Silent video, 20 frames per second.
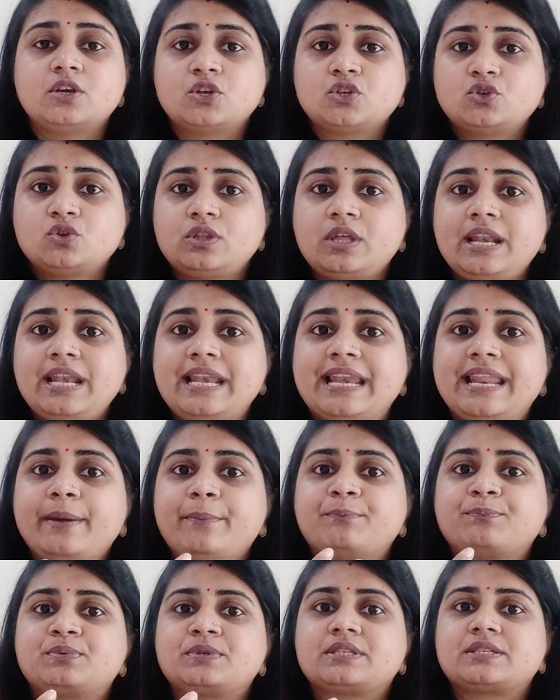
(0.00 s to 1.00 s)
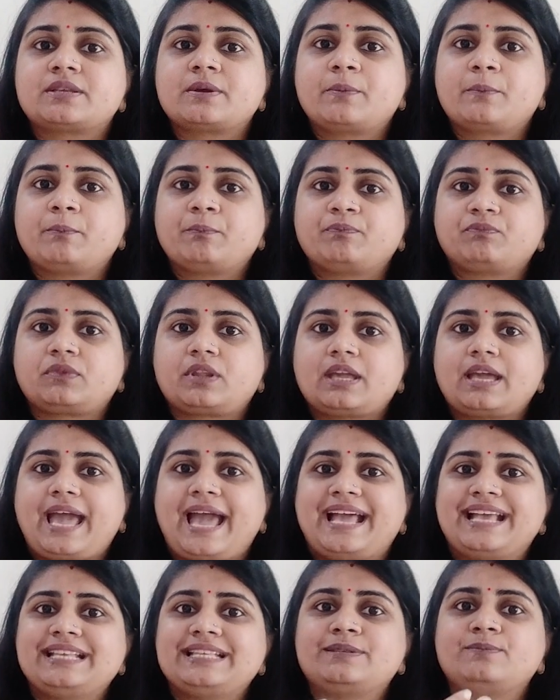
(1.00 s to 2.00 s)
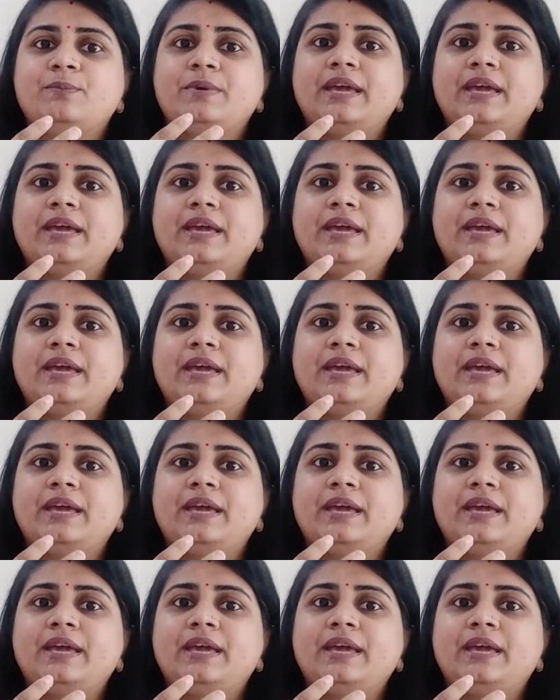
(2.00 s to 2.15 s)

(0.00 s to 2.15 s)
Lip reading: So the lips, as